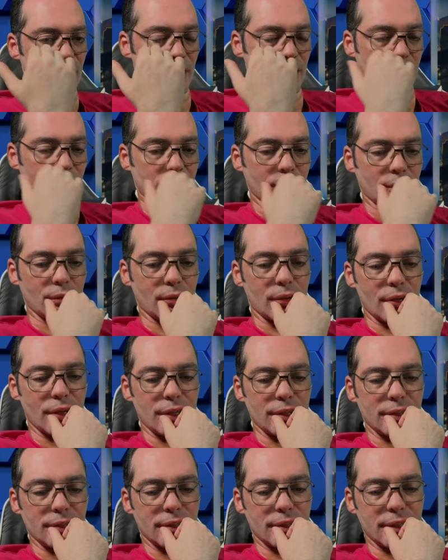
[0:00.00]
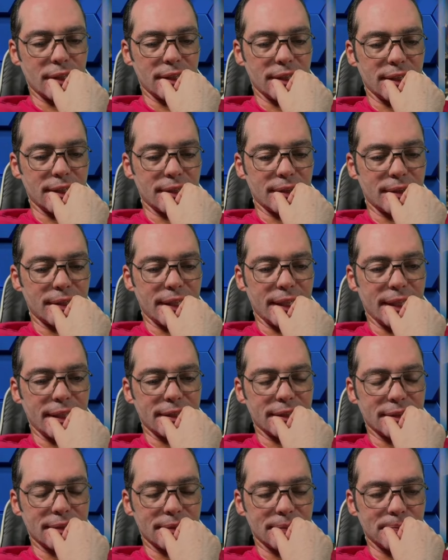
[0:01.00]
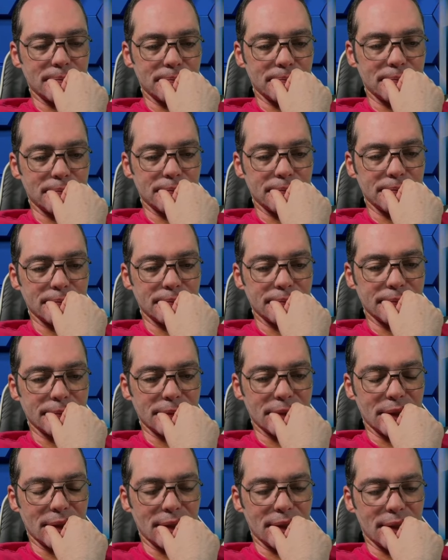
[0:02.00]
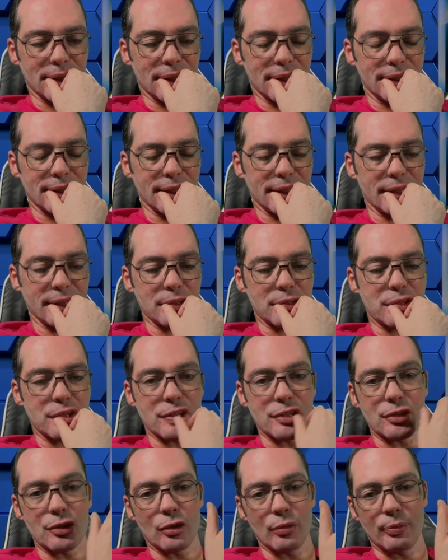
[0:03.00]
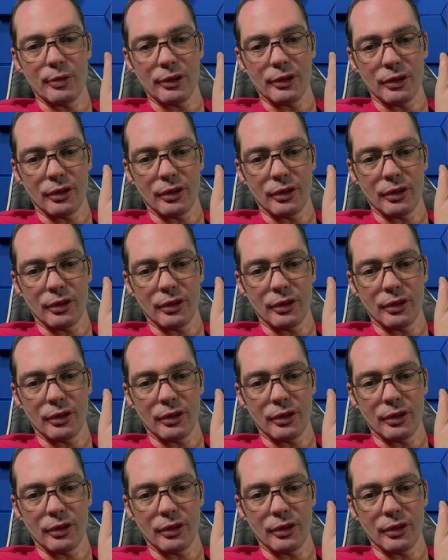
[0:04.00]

Counter guard, not that great. I think I'll just open